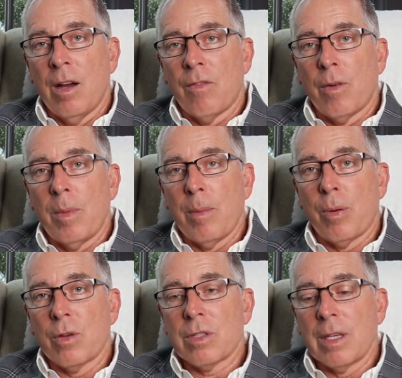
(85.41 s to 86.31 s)
For me
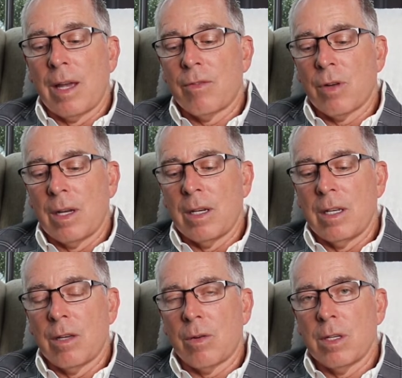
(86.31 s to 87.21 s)
personally, I've tried to
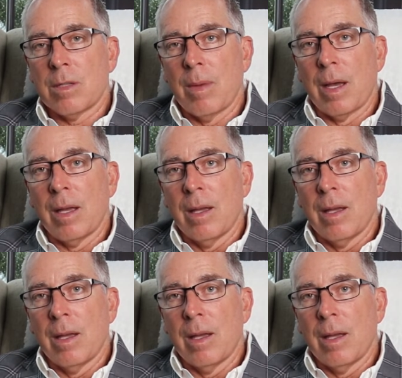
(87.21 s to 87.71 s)
decrease my